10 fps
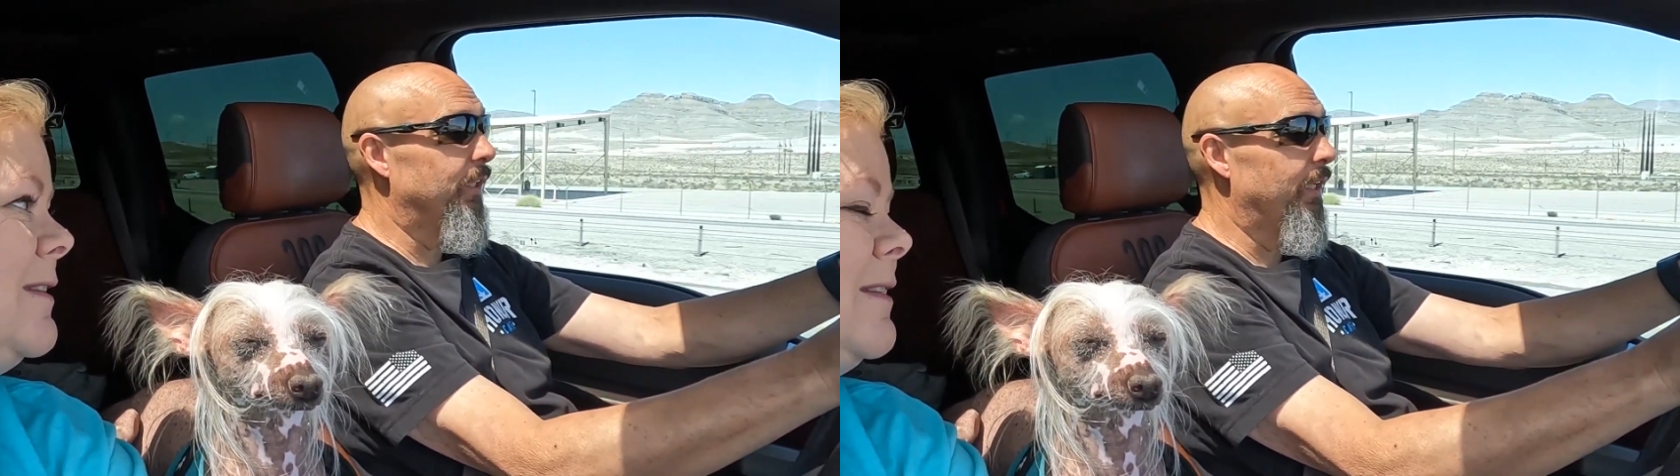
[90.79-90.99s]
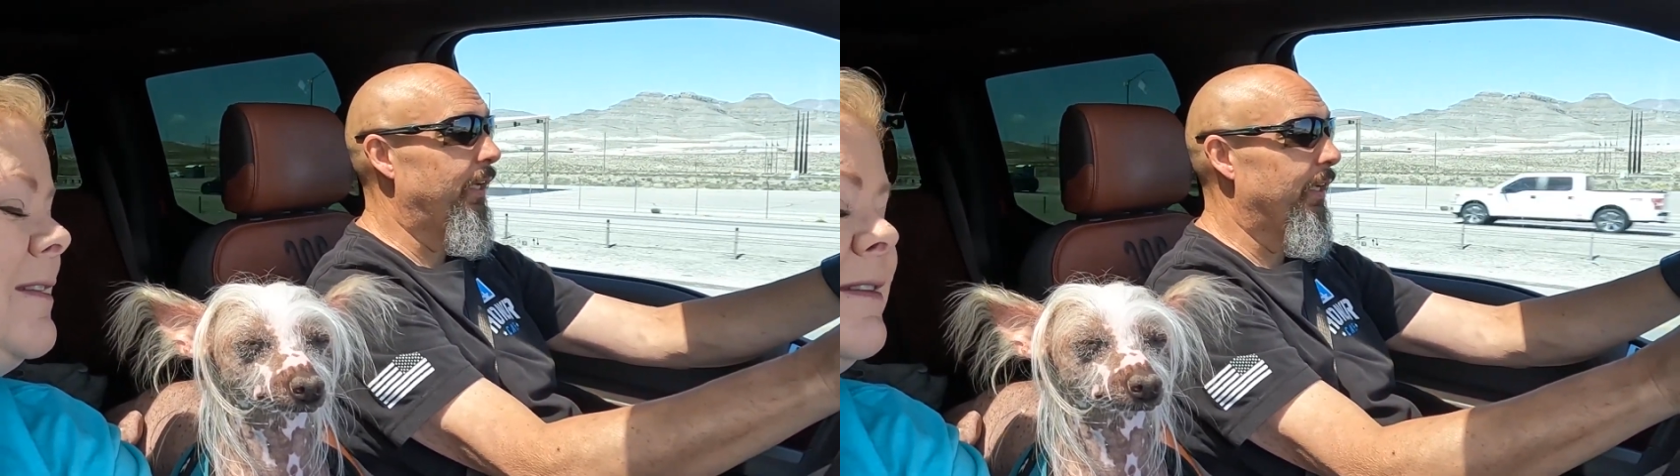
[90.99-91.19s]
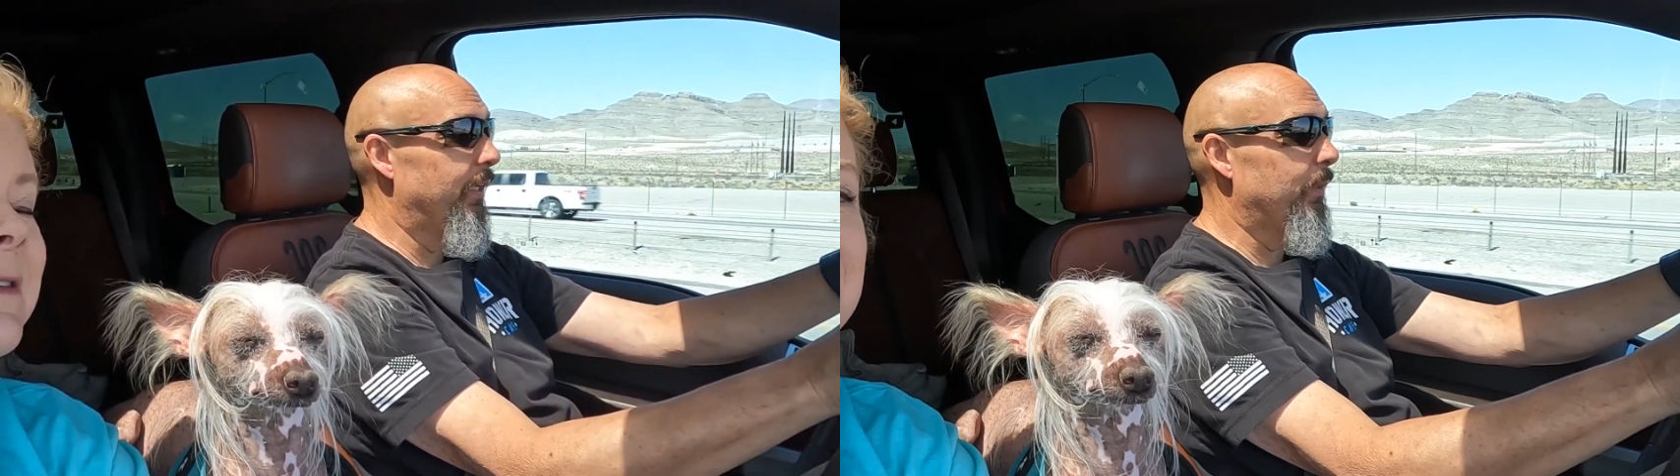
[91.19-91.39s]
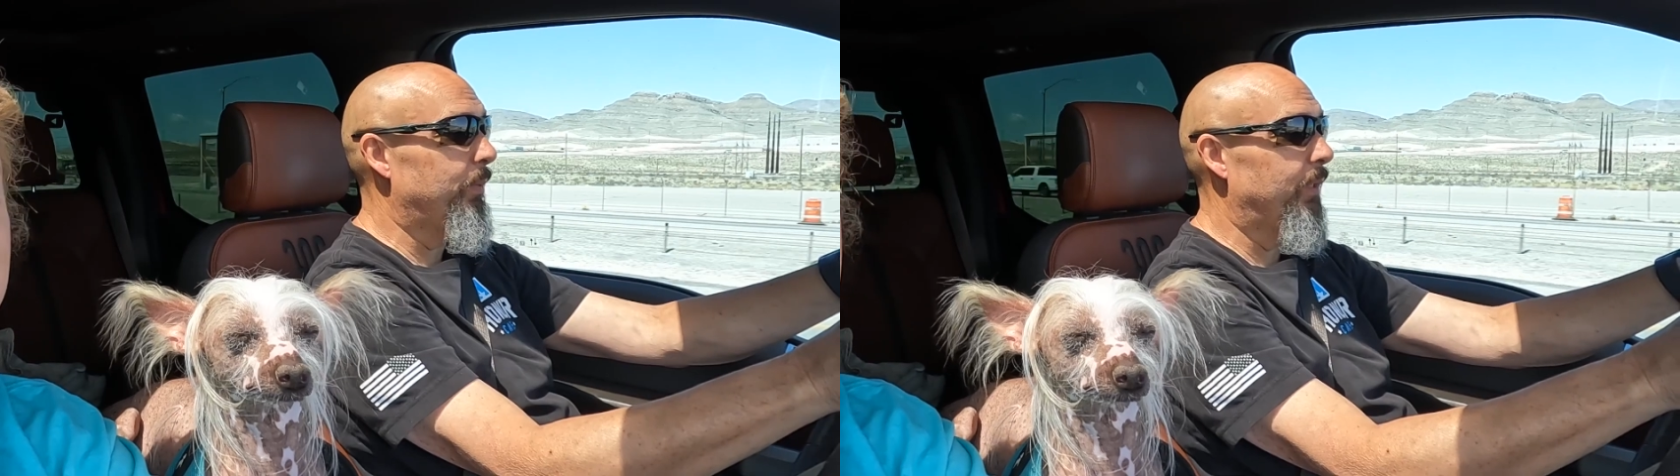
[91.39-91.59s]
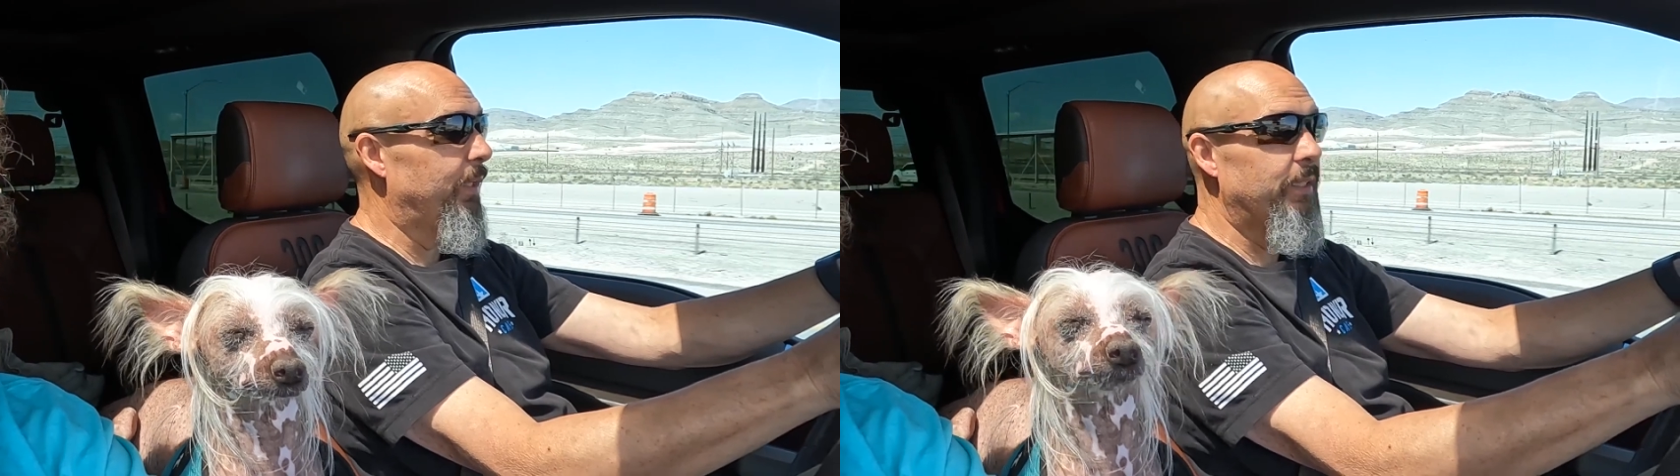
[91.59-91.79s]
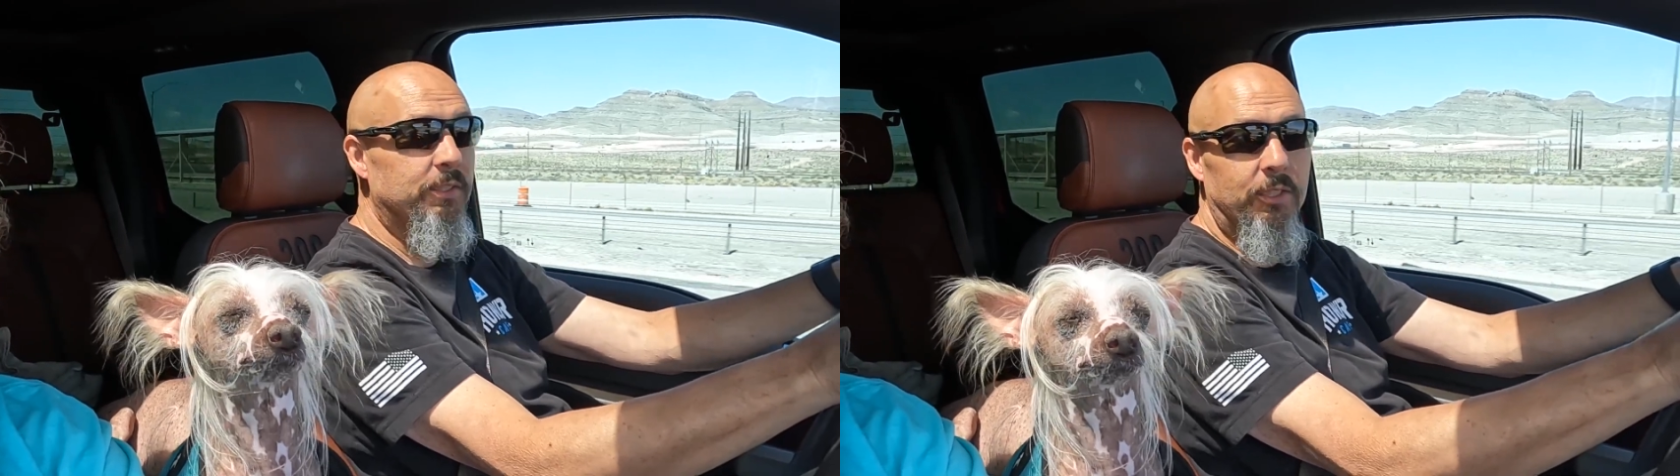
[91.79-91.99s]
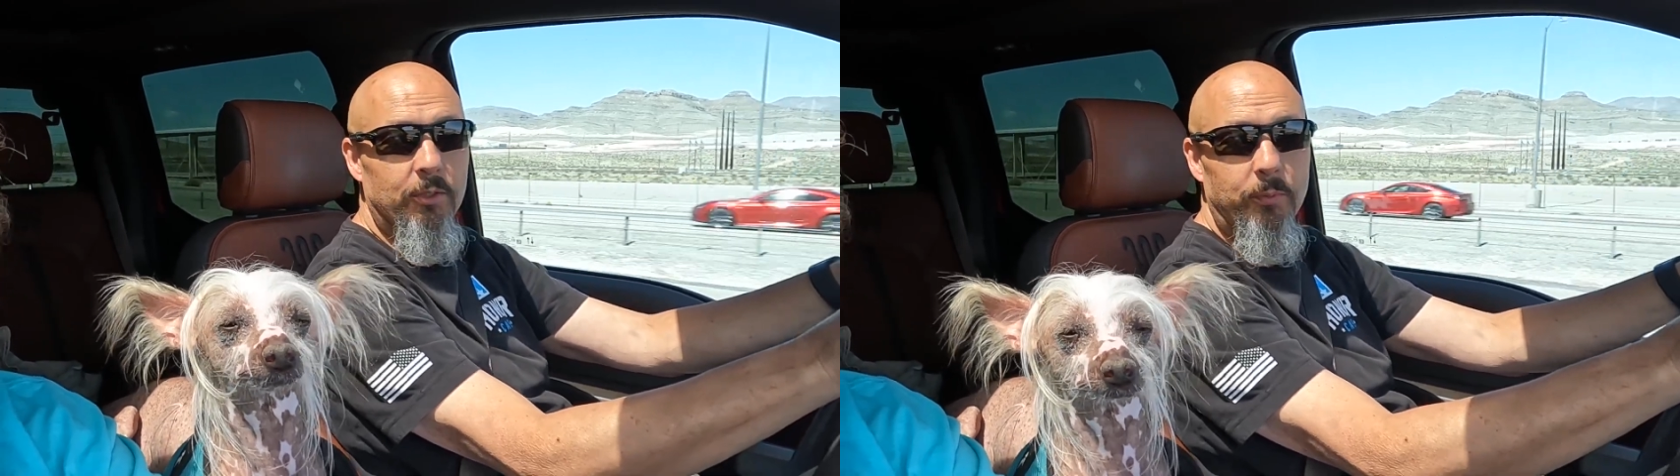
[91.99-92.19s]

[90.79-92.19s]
they had a couple of days ago.